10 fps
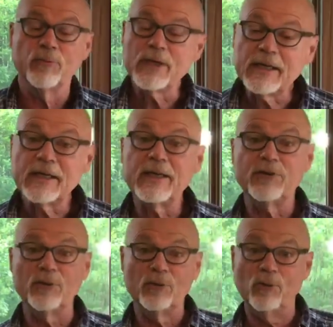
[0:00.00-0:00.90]
We
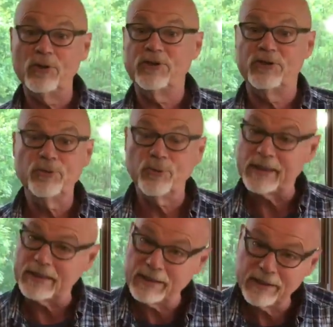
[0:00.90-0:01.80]
need the Lord to do a
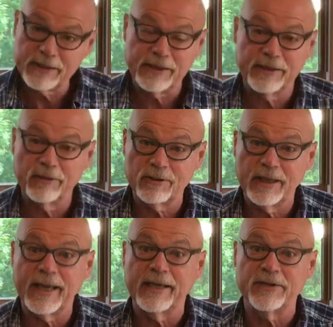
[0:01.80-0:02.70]
healing in our
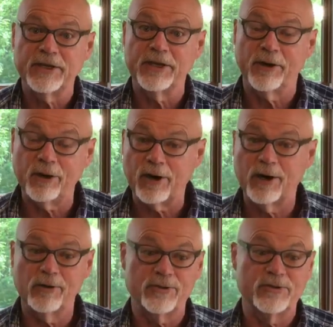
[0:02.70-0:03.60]
land and in our
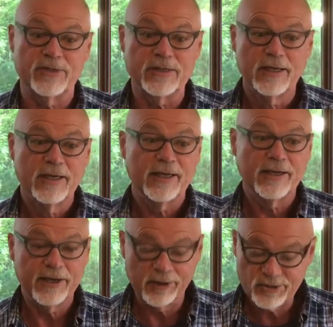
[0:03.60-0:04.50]
hearts and
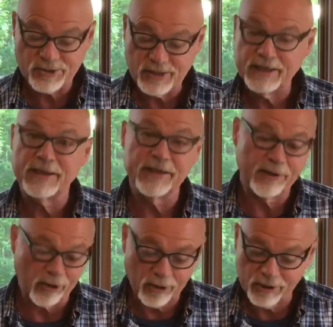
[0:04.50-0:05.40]
in our city and
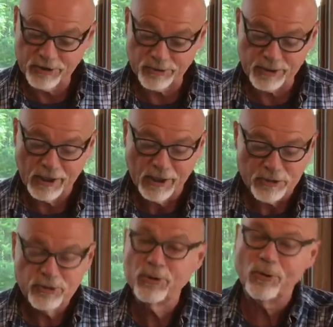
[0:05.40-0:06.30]
in our country.
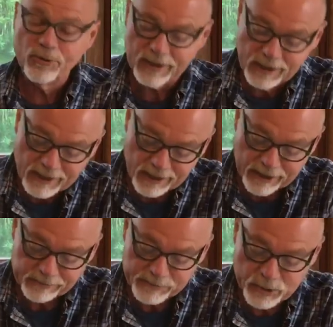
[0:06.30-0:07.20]
Do you know
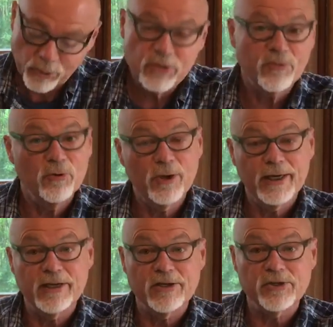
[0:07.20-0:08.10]
that George
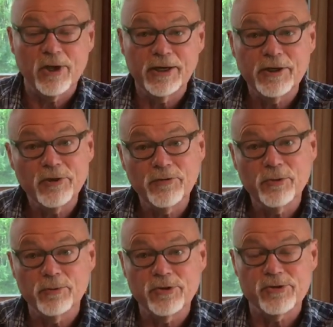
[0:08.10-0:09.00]
Floyd, I saw an
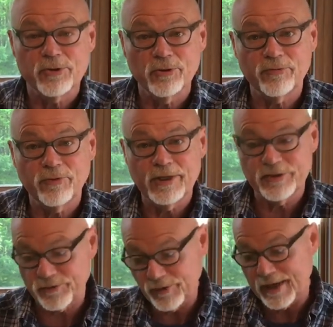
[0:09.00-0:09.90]
interview with his girlfriend,
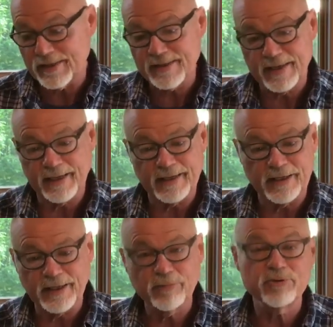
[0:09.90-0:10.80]
his fiance,
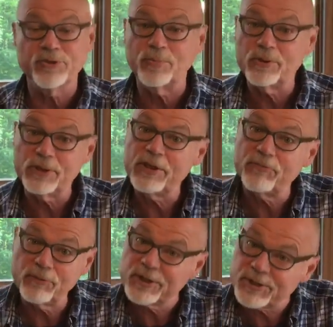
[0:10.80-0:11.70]
and he was a
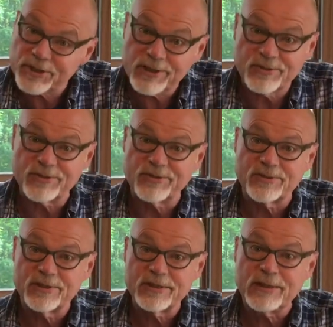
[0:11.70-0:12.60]
believer in
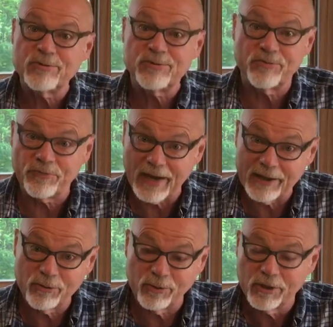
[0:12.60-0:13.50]
Jesus. He was a
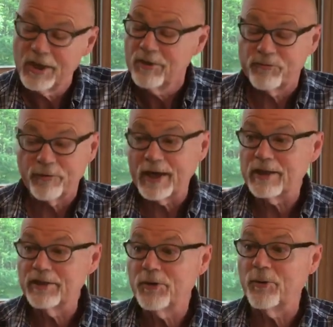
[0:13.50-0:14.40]
follower.
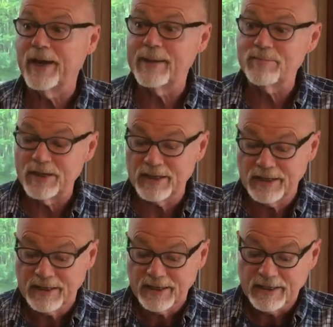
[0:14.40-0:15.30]
Franklin Graham
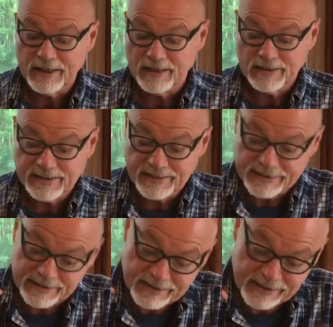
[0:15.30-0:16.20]

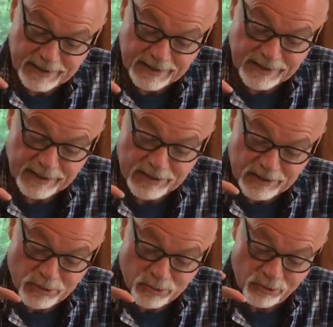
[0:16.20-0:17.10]
said that he
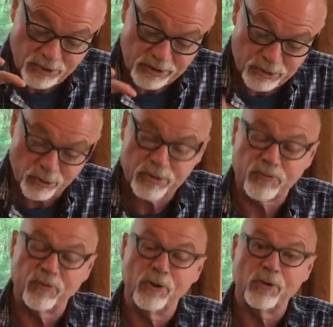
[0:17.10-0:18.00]
knew that George
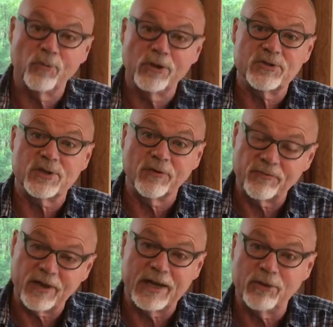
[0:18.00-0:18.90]
Floyd was a
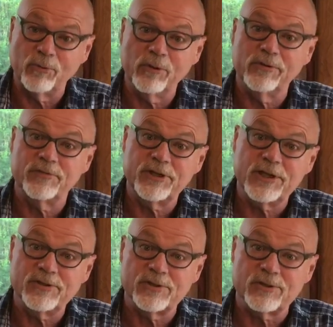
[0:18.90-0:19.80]
follower of
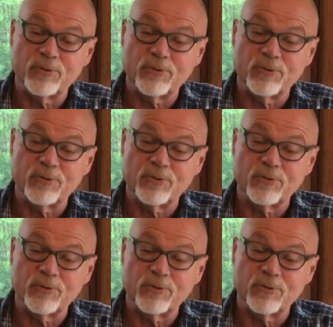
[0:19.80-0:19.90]
Jesus.